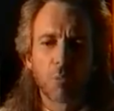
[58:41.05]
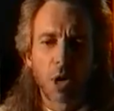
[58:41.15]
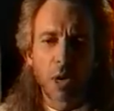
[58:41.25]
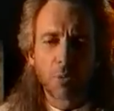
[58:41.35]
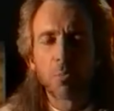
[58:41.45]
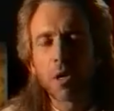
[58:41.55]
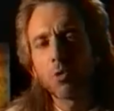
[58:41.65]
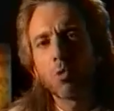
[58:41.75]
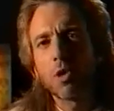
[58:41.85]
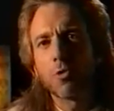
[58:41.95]
And perhaps the
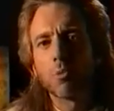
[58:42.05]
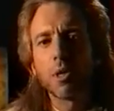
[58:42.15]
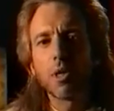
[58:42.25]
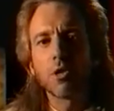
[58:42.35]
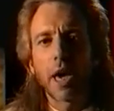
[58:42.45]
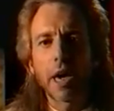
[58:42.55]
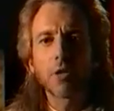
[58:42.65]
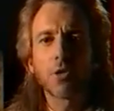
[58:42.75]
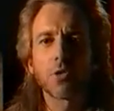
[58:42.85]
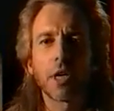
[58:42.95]
best way for me to
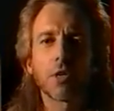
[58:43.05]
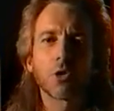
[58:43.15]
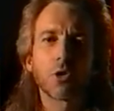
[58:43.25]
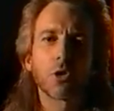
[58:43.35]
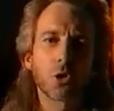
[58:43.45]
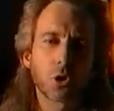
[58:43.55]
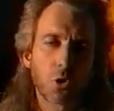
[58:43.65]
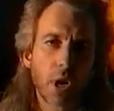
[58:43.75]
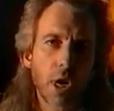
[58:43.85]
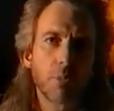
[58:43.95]
answer that is to
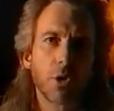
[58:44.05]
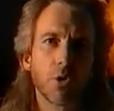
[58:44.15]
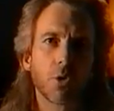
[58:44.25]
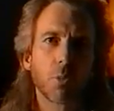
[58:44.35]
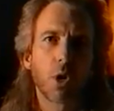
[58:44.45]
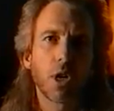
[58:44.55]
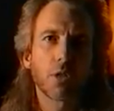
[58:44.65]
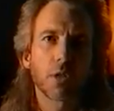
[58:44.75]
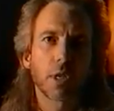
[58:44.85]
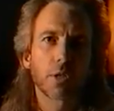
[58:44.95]
describe to you the
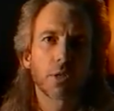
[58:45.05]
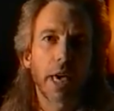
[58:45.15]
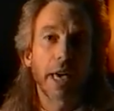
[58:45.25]
process